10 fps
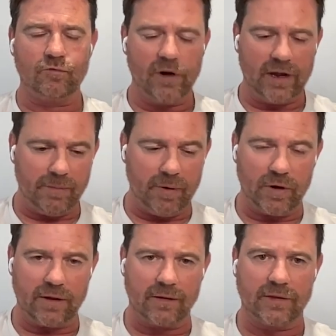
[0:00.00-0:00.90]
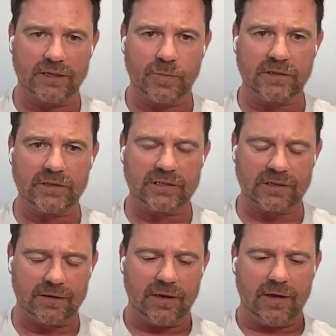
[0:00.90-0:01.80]
really building this business,
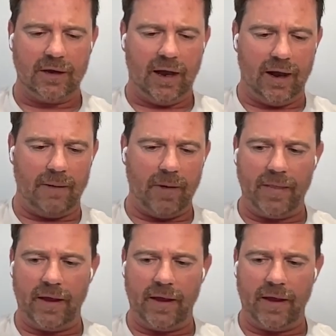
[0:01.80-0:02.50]
and uh, and then